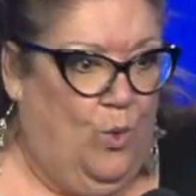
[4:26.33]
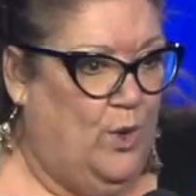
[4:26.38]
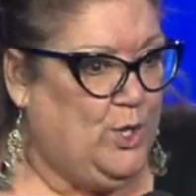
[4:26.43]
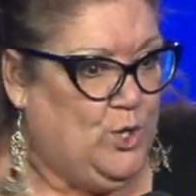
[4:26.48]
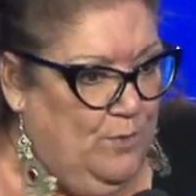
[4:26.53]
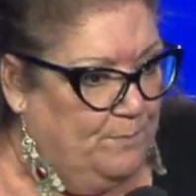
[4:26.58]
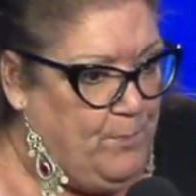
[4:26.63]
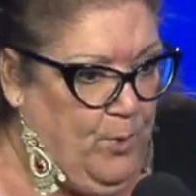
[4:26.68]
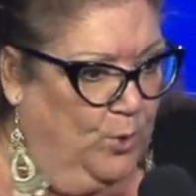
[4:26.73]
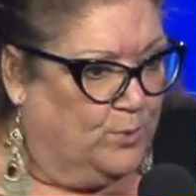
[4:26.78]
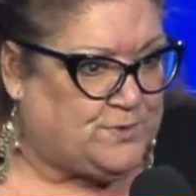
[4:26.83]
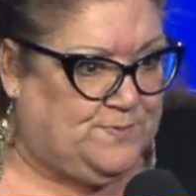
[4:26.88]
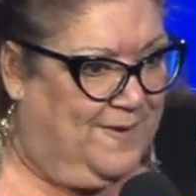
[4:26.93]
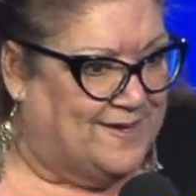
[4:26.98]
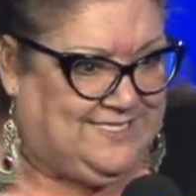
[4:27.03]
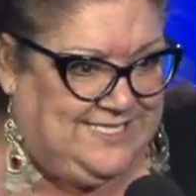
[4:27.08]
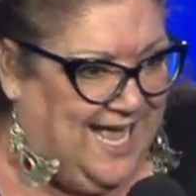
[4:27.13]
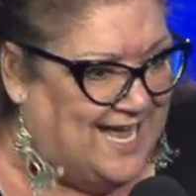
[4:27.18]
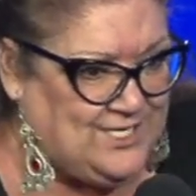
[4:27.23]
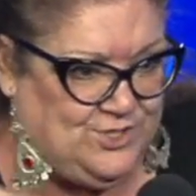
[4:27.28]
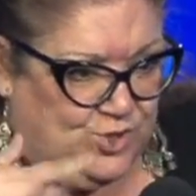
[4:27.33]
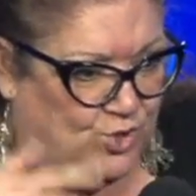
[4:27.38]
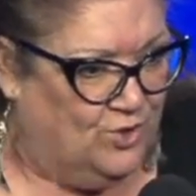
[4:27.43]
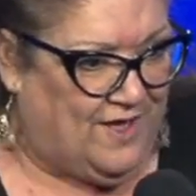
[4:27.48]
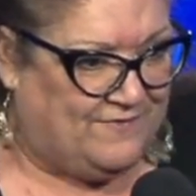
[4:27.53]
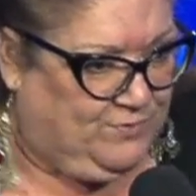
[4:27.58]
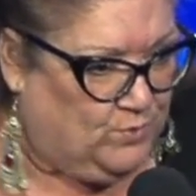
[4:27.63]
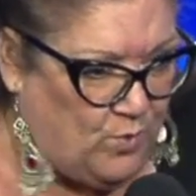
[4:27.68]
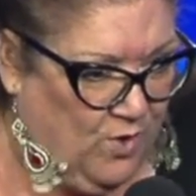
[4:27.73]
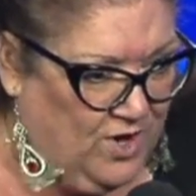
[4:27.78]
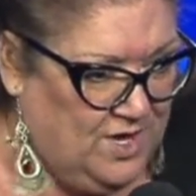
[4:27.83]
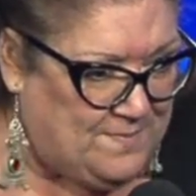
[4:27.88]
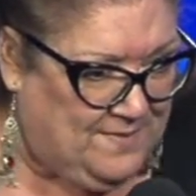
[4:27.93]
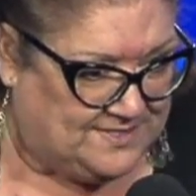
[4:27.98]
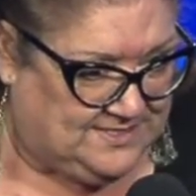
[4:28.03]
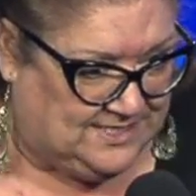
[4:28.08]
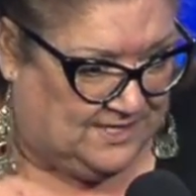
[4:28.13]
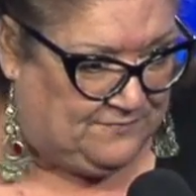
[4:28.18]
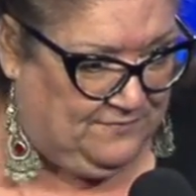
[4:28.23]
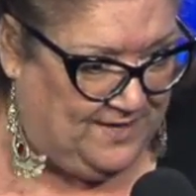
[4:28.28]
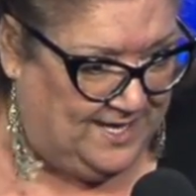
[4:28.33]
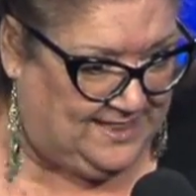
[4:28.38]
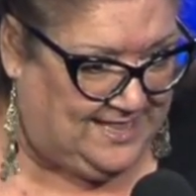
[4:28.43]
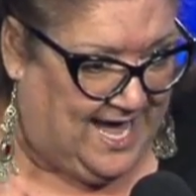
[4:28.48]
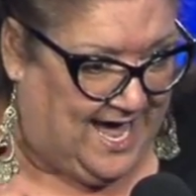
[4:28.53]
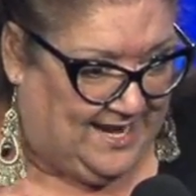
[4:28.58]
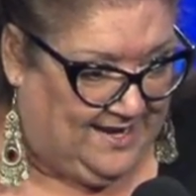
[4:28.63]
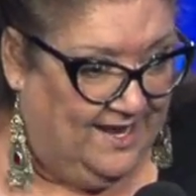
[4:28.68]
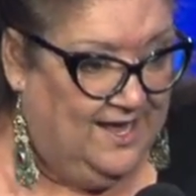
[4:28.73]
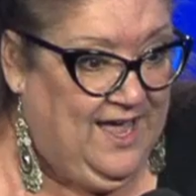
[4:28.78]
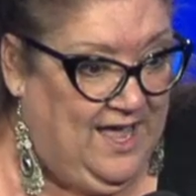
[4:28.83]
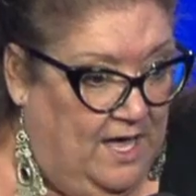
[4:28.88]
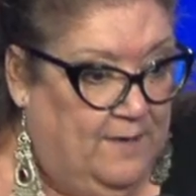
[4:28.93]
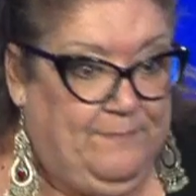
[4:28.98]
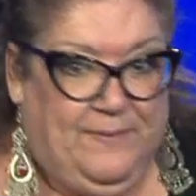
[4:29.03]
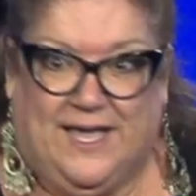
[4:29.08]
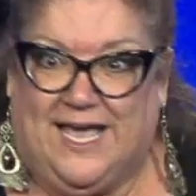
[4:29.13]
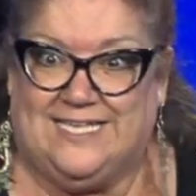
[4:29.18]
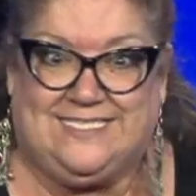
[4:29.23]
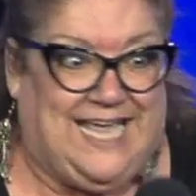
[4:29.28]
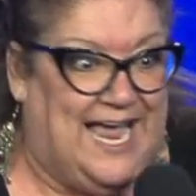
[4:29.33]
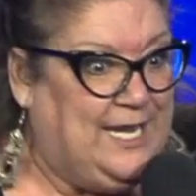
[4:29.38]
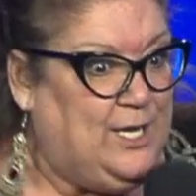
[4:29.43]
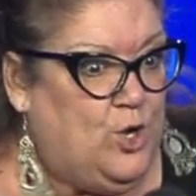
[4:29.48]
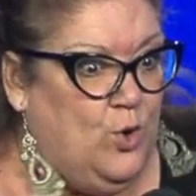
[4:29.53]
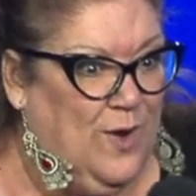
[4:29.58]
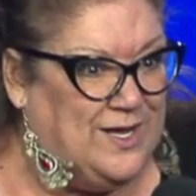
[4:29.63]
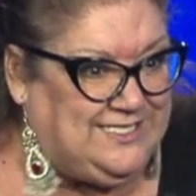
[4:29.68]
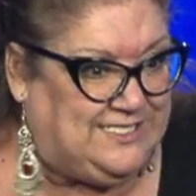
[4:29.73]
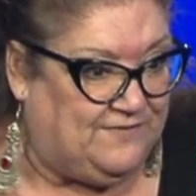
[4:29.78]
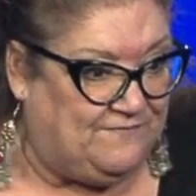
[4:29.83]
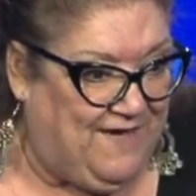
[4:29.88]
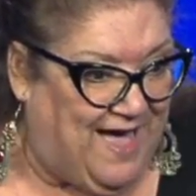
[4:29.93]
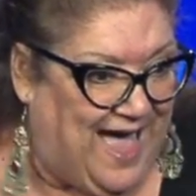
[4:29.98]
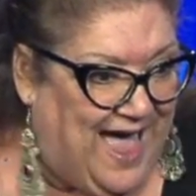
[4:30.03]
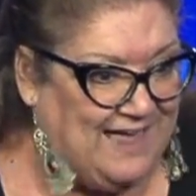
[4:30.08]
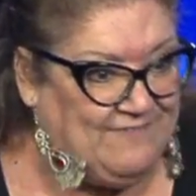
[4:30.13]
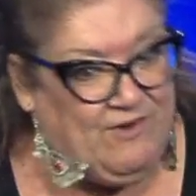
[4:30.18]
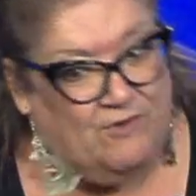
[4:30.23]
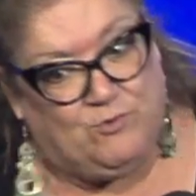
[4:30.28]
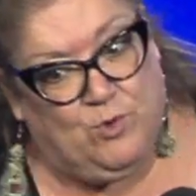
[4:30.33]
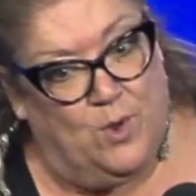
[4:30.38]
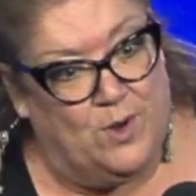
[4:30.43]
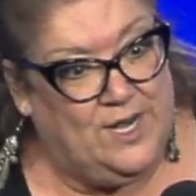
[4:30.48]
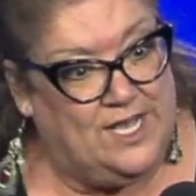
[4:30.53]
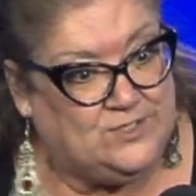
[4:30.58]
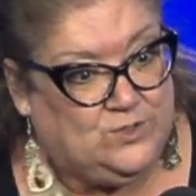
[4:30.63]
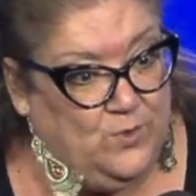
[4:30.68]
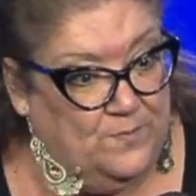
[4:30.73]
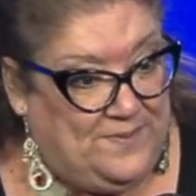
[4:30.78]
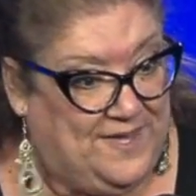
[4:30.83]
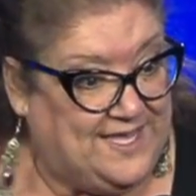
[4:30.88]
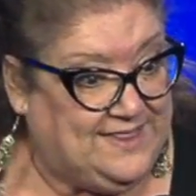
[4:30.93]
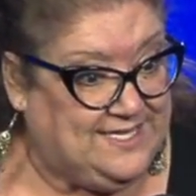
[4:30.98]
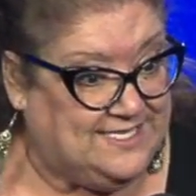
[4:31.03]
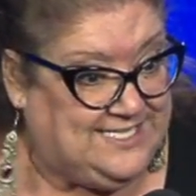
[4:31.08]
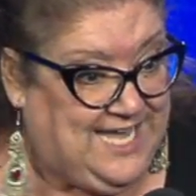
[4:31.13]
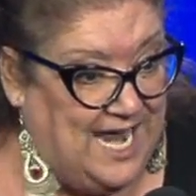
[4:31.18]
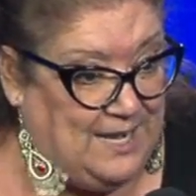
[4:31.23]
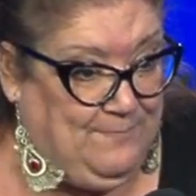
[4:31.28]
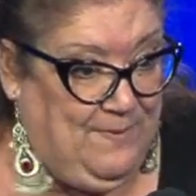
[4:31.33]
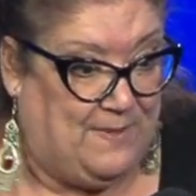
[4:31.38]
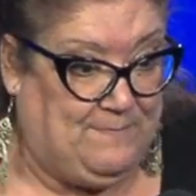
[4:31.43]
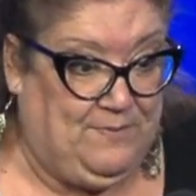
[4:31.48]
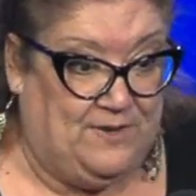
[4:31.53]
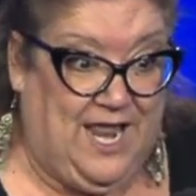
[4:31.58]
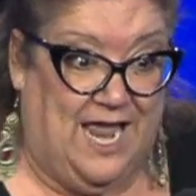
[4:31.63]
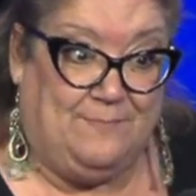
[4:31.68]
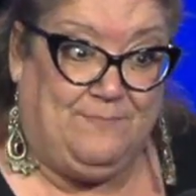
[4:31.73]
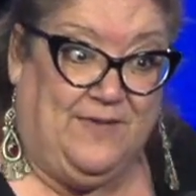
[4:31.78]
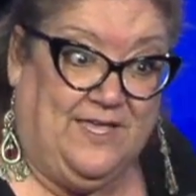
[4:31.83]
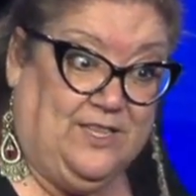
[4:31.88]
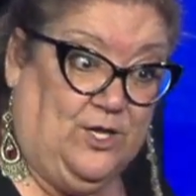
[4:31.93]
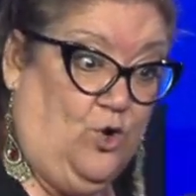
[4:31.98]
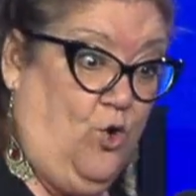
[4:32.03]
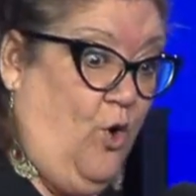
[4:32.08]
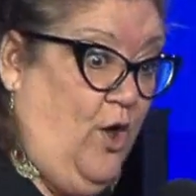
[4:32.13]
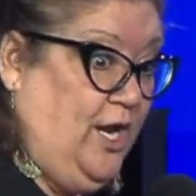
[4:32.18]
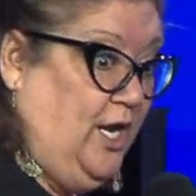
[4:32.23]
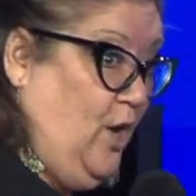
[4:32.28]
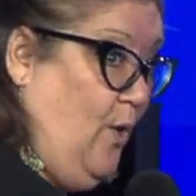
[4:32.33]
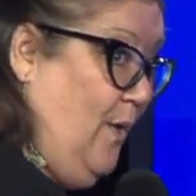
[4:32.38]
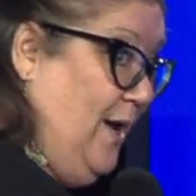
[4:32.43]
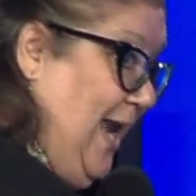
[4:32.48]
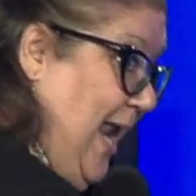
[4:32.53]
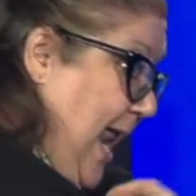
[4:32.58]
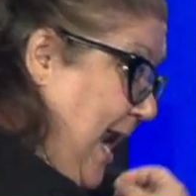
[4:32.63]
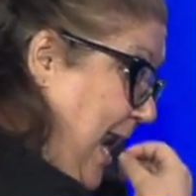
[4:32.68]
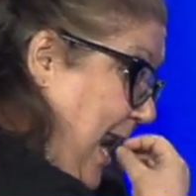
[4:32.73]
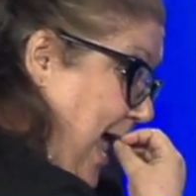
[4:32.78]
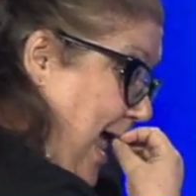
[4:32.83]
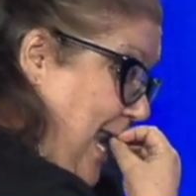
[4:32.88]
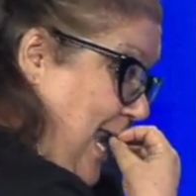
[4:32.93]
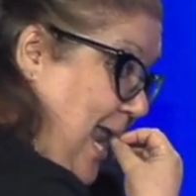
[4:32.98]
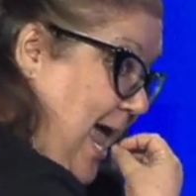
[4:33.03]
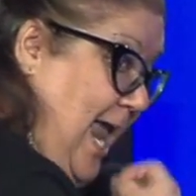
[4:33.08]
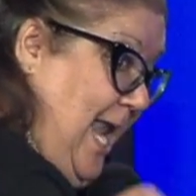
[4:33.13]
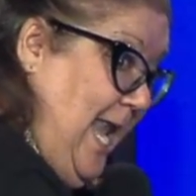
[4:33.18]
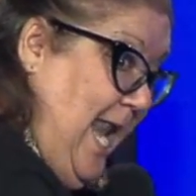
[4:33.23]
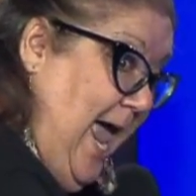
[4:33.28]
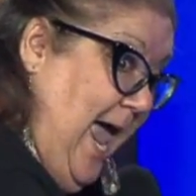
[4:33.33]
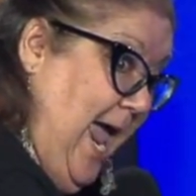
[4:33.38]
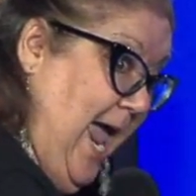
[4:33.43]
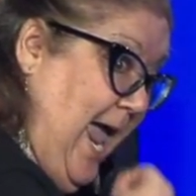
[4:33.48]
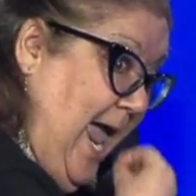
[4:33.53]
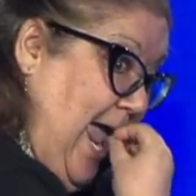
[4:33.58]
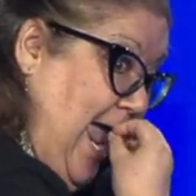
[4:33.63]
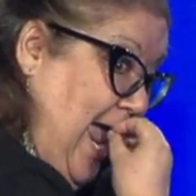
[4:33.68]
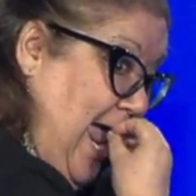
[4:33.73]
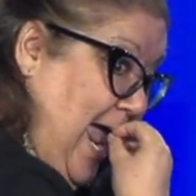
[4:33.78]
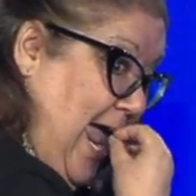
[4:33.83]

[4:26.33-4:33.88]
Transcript: When you have boobs my size, you don't have to worry about stuff like that. Because I knew I'd survive. Everyone else would be eating the dead people, and I'd be in the corner going, la, la, la, la.